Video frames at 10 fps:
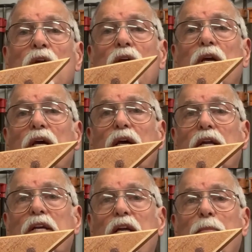
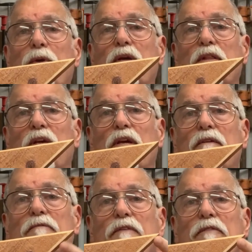and keeping the
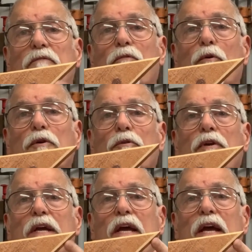
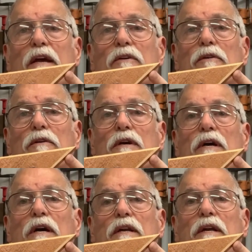54-degree angle
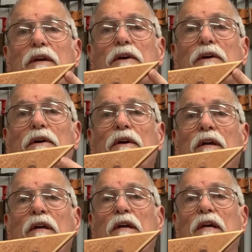cut here.
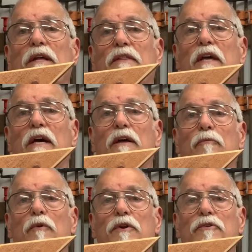And
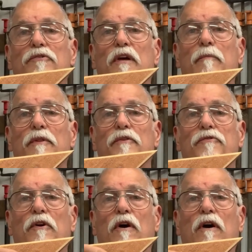then when you set them in the
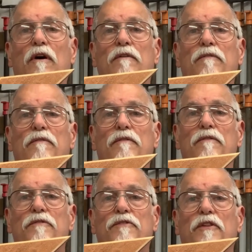saw,
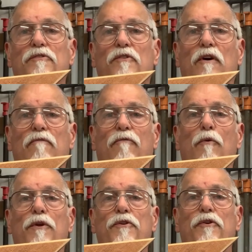set the saw to
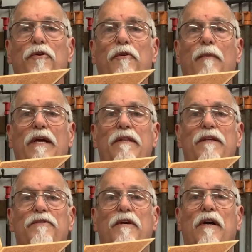42 to make
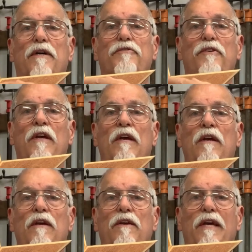these cuts,
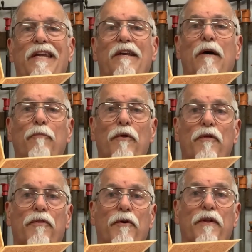you end up with a
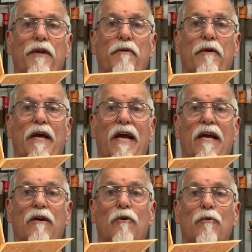30-degree
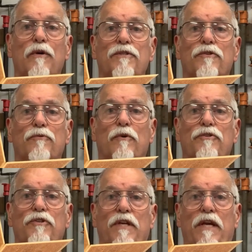angle, which is
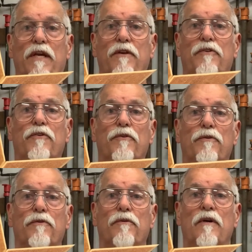what you need
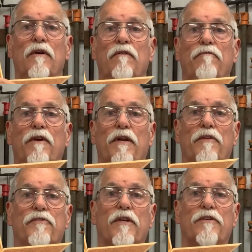to fit
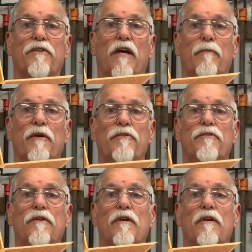in 6 segments.